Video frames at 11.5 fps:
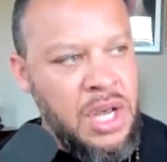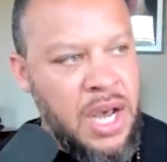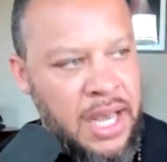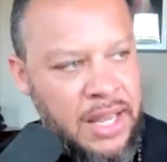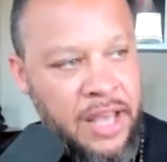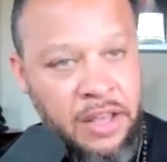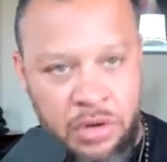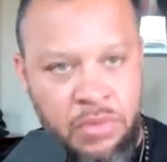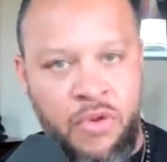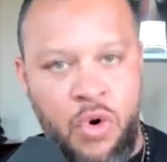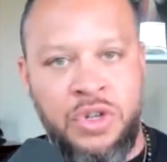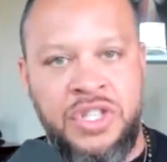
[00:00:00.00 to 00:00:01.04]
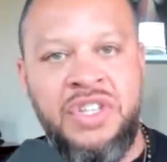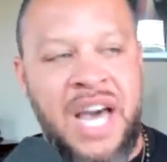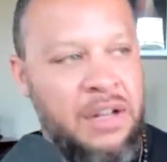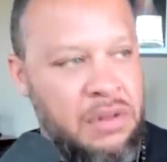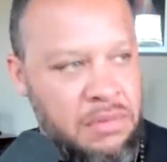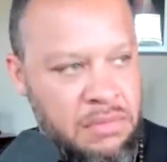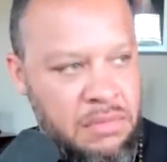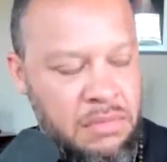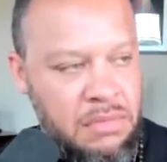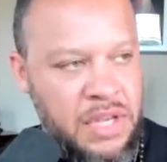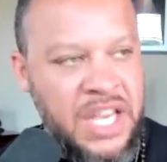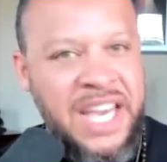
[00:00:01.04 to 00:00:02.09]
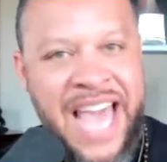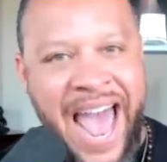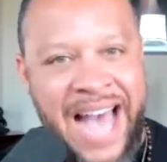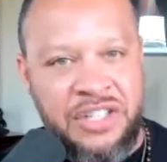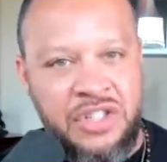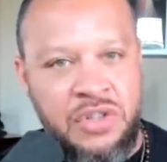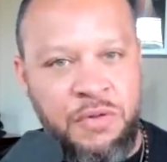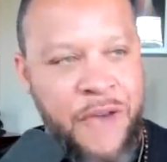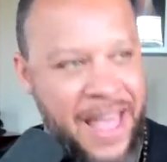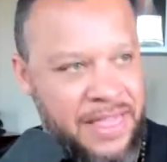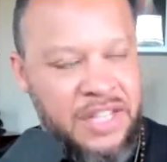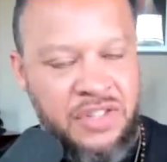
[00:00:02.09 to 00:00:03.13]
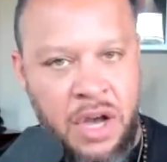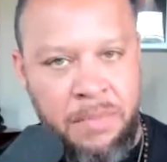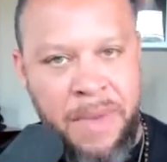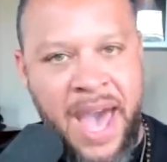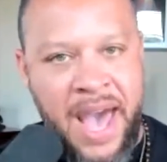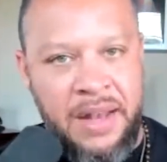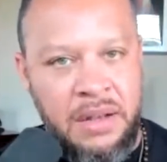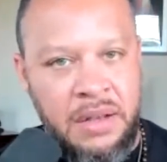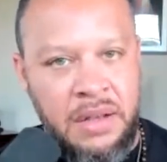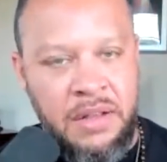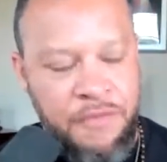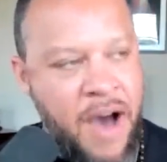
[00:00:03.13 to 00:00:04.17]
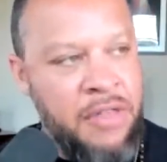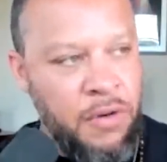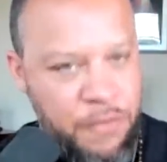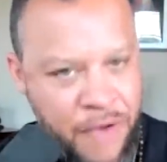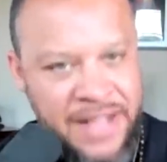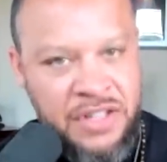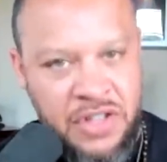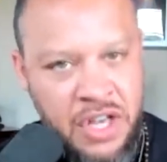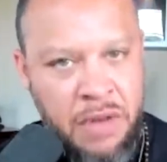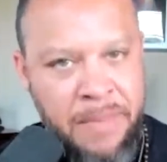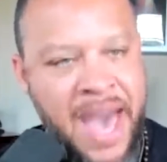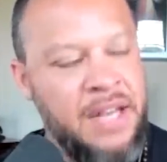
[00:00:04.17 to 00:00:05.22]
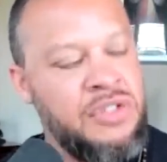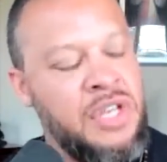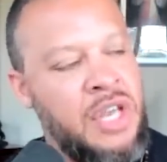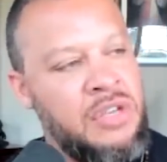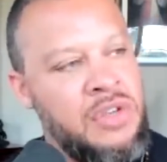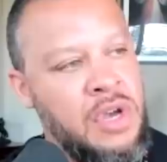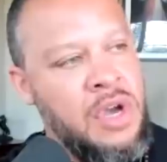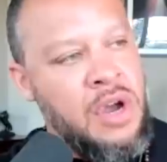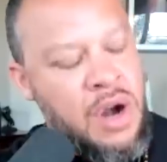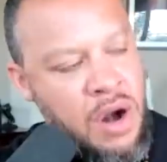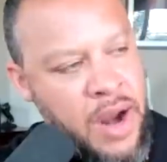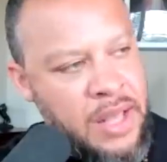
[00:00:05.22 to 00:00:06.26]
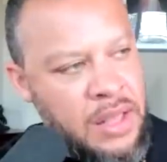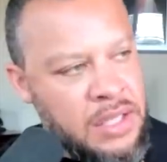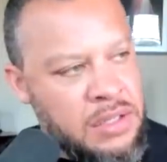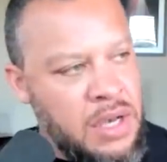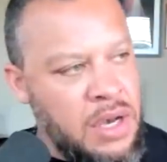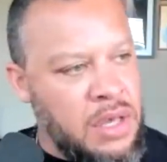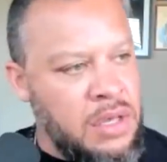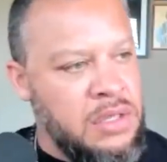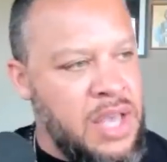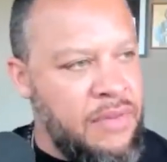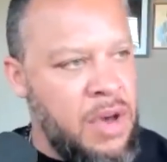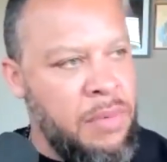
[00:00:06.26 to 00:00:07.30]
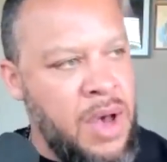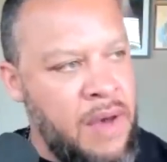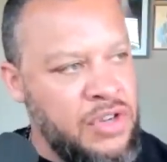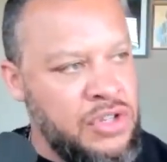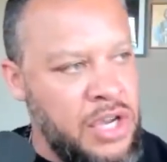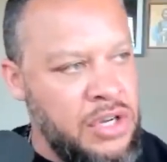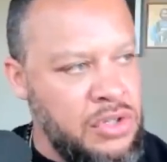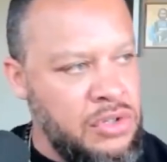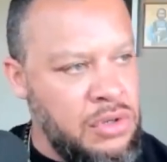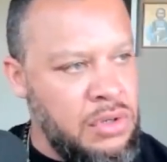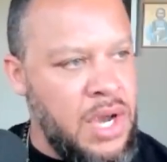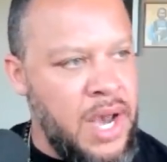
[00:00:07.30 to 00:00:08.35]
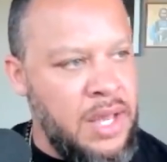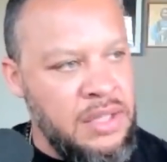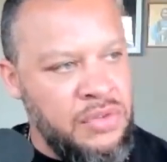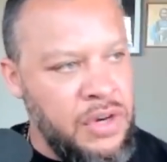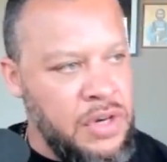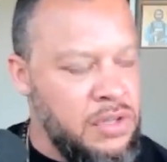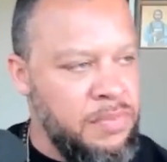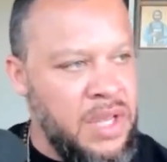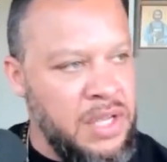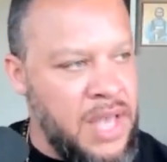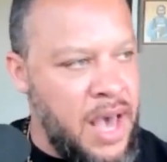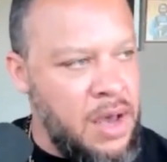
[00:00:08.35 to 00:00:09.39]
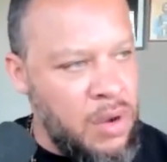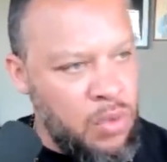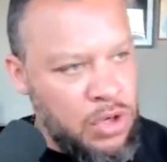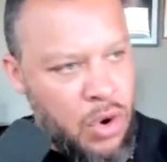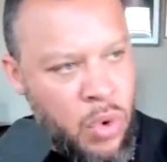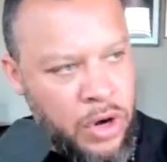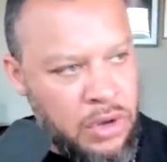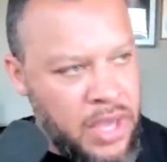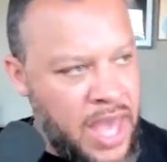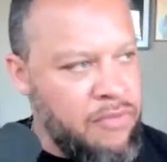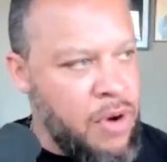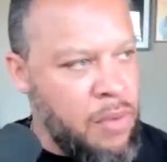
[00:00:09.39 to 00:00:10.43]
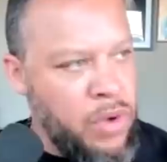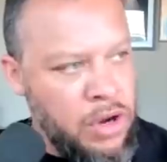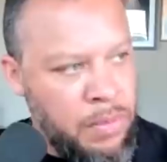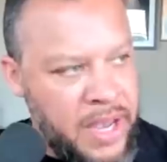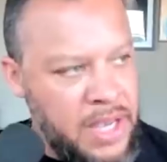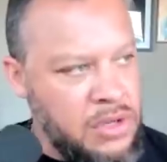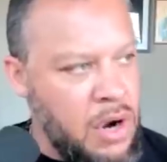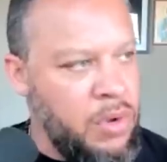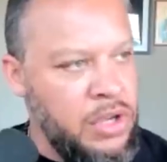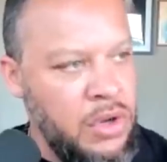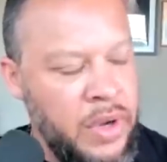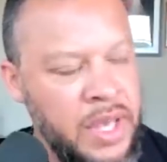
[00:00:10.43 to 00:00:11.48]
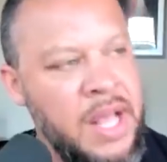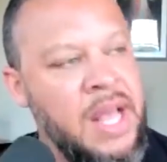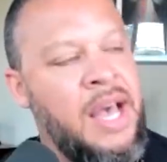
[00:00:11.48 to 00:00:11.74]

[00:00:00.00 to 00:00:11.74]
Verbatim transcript: I, and of course, he's got to, he has to vet this young man. The father vets the young man and says, all right, let's uh, let's have a couple conversations, you and I. Let's figure some things out. I want to know where you came from, what your plans are, what you're doing.